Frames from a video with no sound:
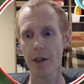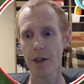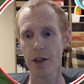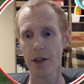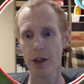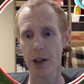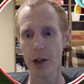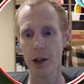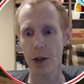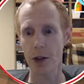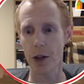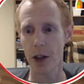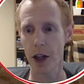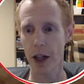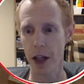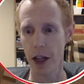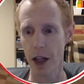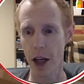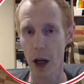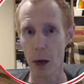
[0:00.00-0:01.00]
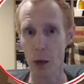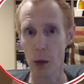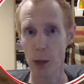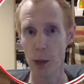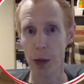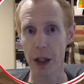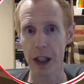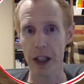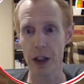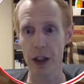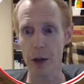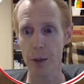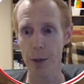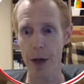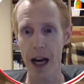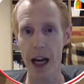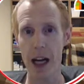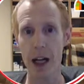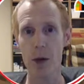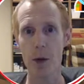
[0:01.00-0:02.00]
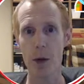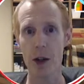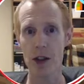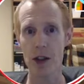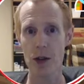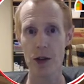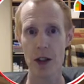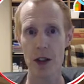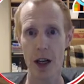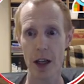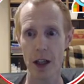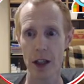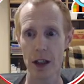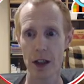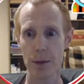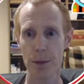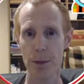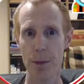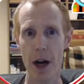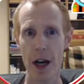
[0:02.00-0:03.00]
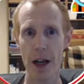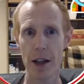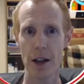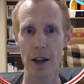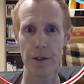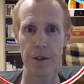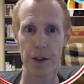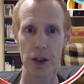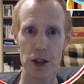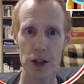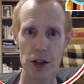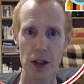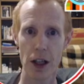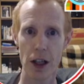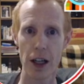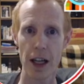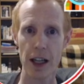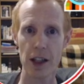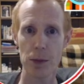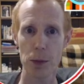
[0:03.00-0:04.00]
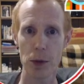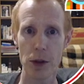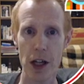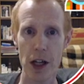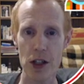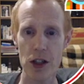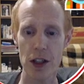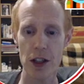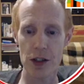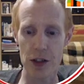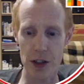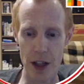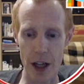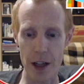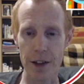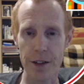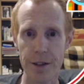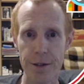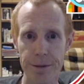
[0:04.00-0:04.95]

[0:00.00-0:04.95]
so I'll bring you back once the first little exploration is done.